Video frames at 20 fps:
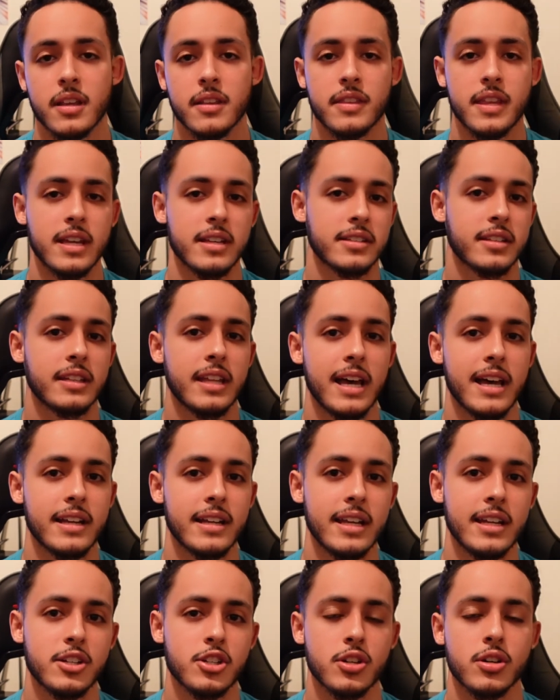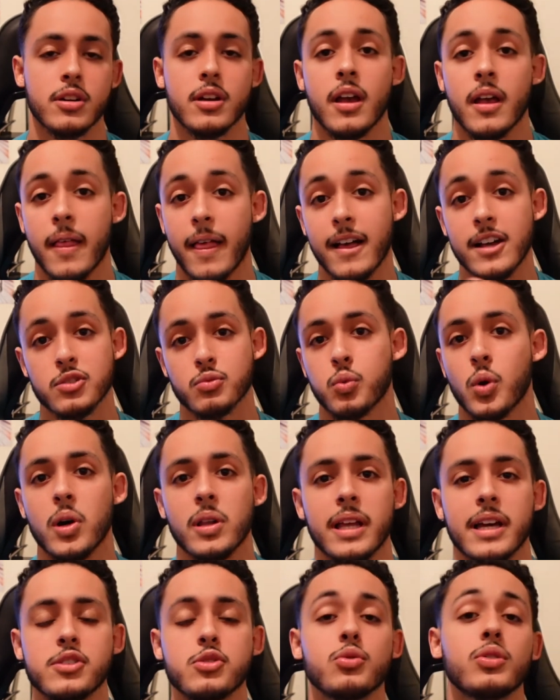things of that nature, as
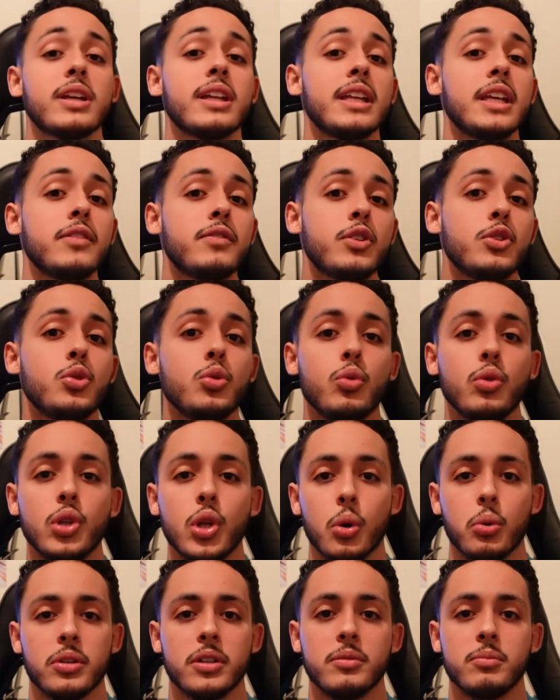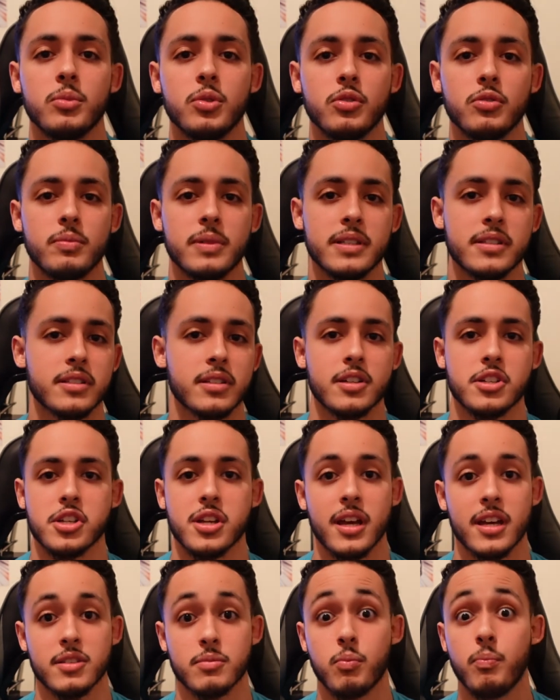well as you can even do loaded movements such
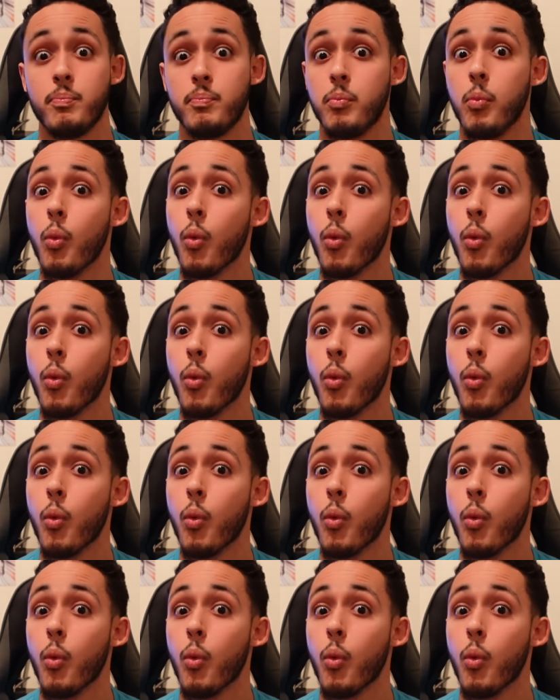as